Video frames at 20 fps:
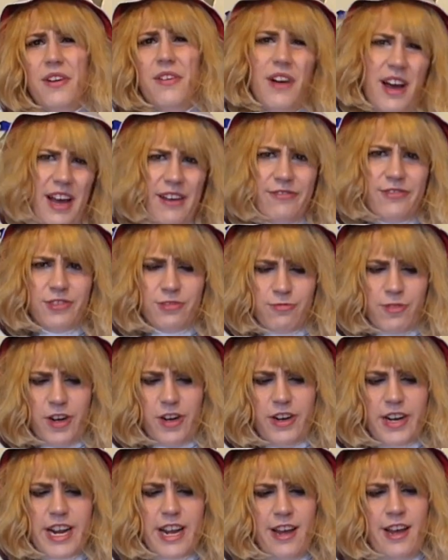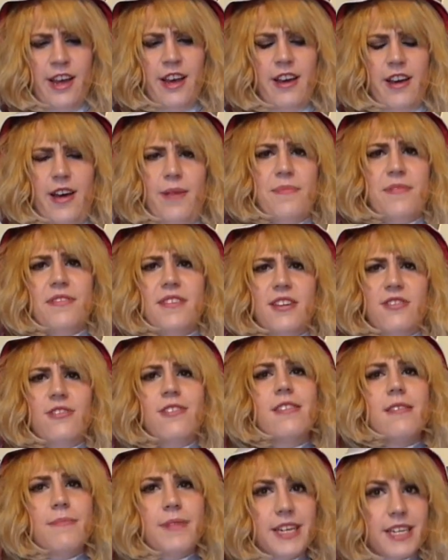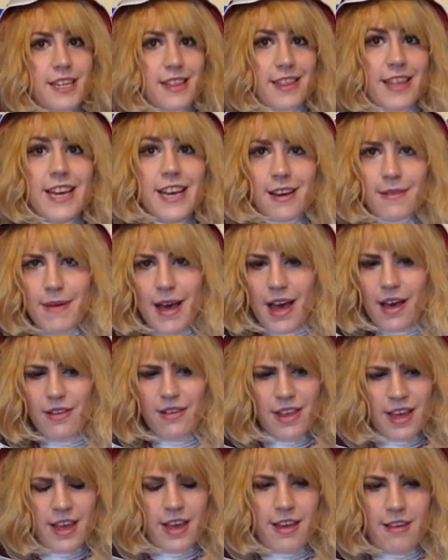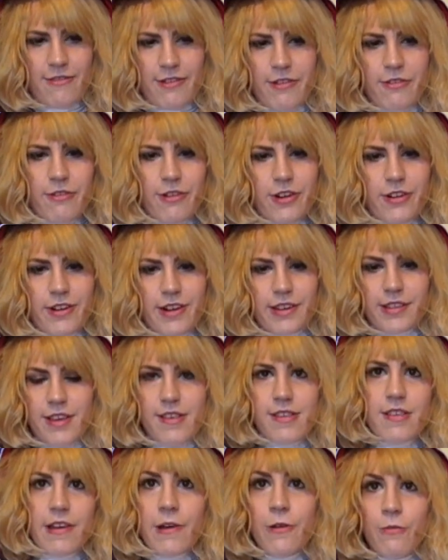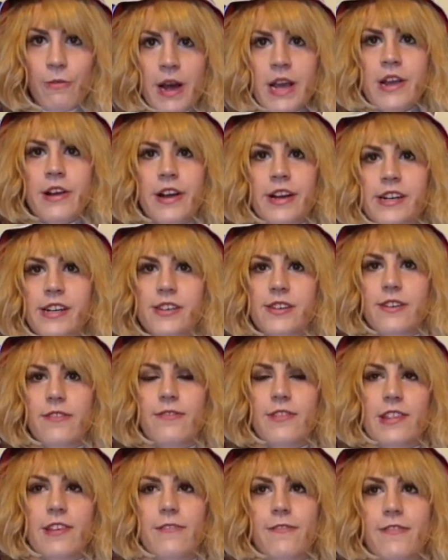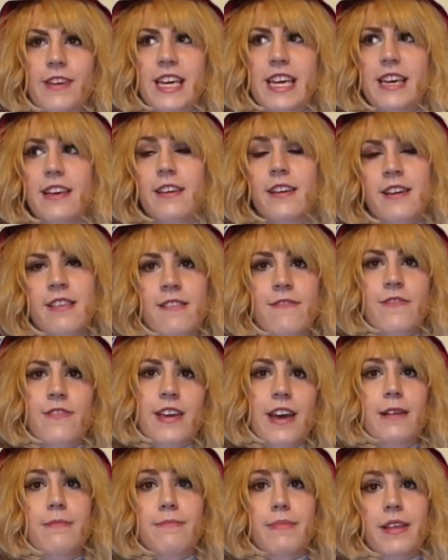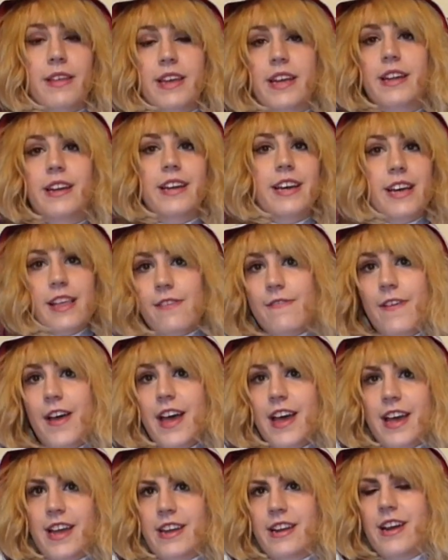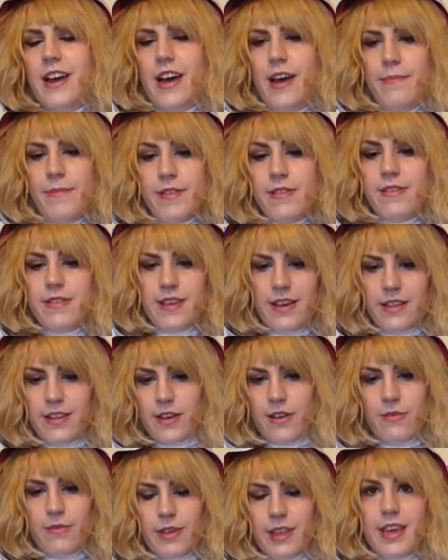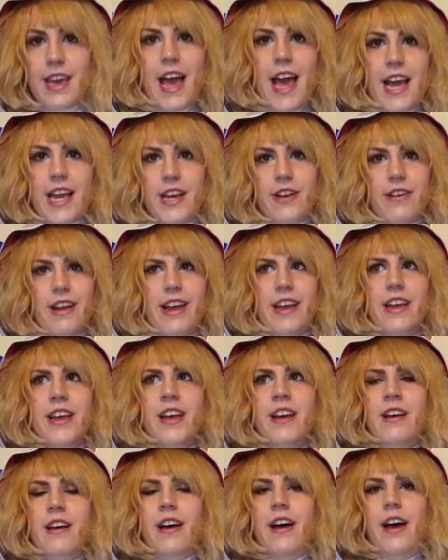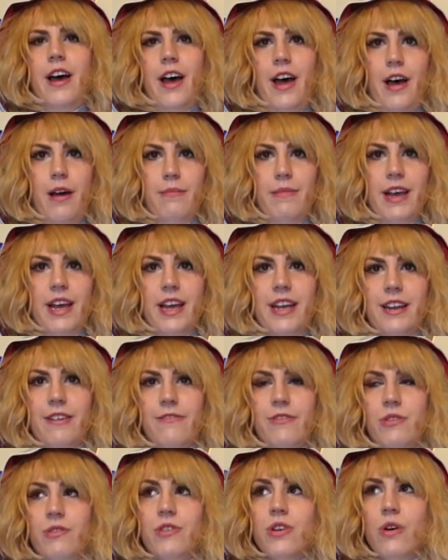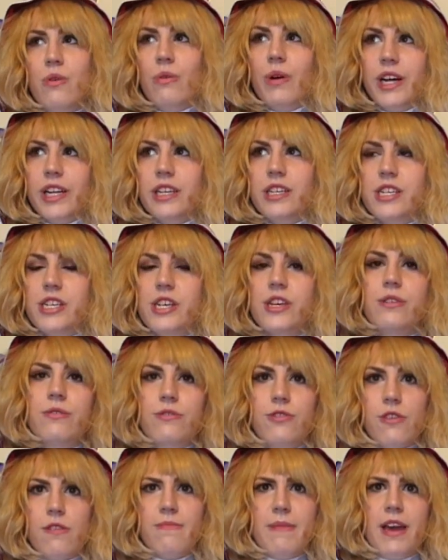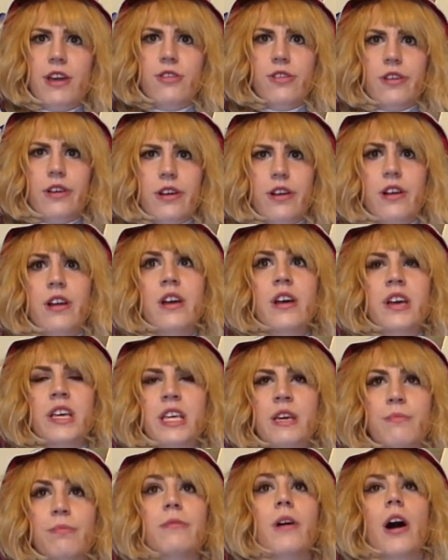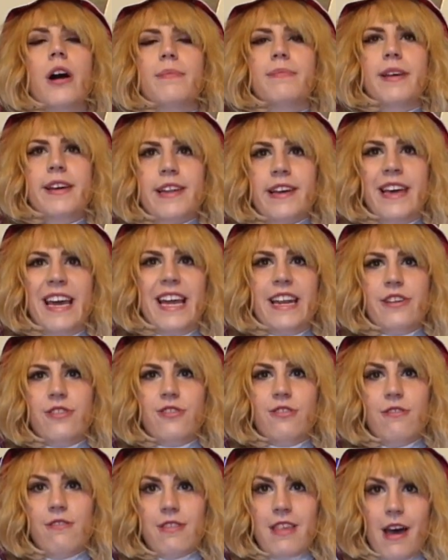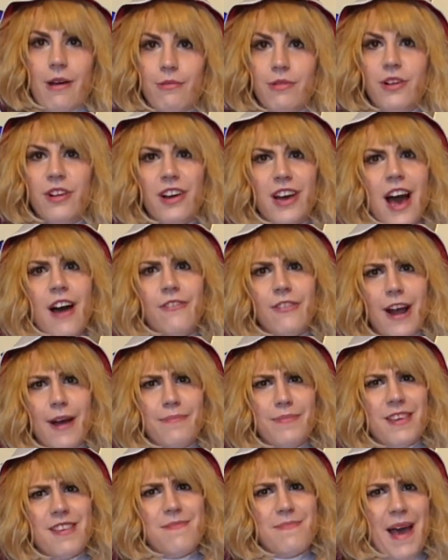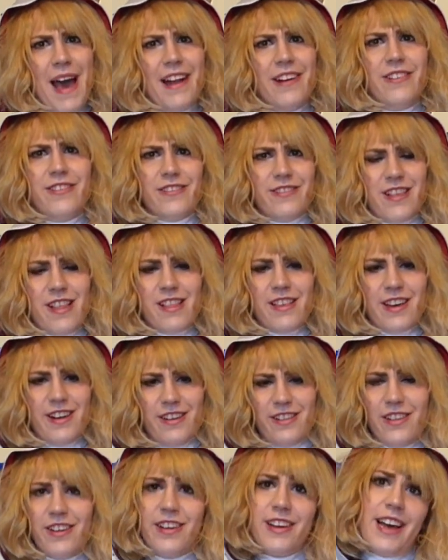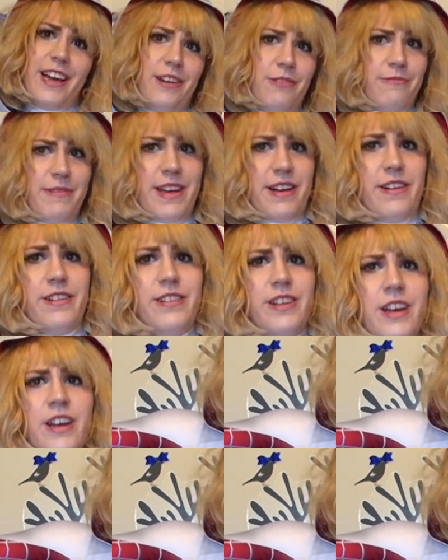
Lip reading: You don't have to worry. So that's just something to think about if you're ordering the suit, what you're going to do for the feet, because if you get them built in, it's fine. It still looks really accurate. And if you don't want to, just make sure you are planning on getting shoes that will cover up this pattern or that's going to look kind of weird.